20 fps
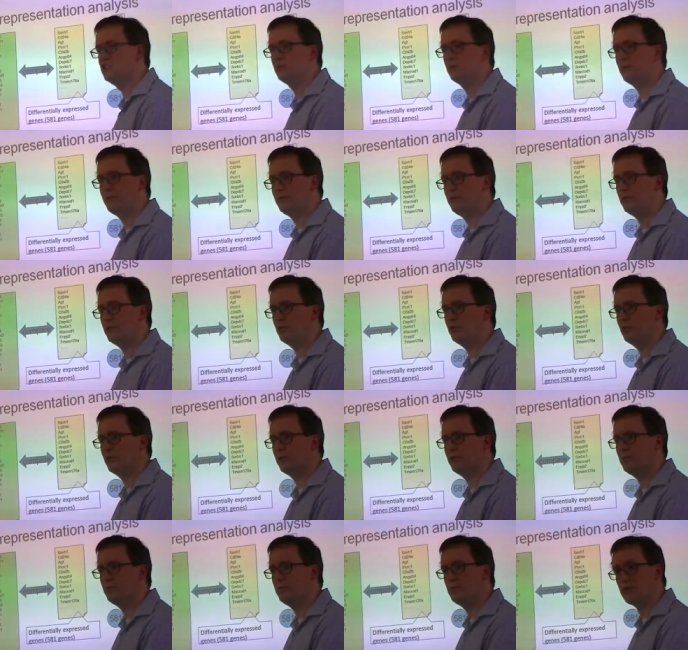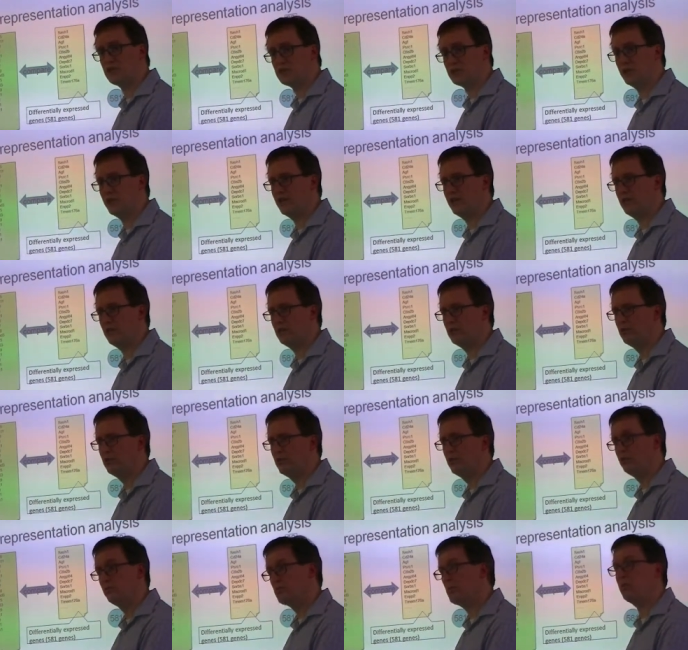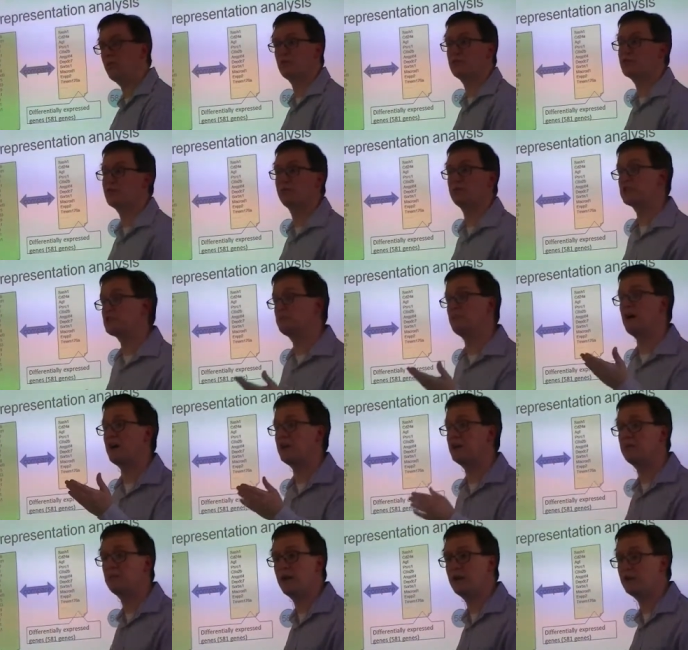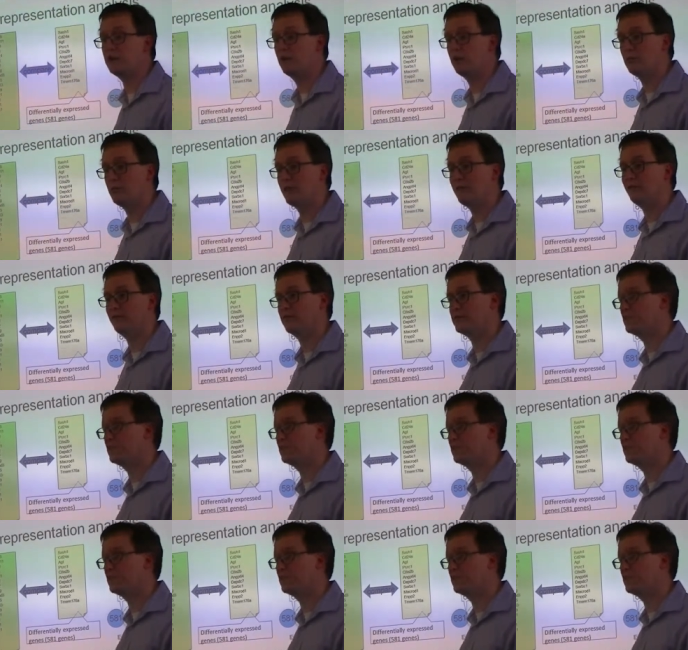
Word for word: you were measuring here, maybe it was from a spotted microarray, for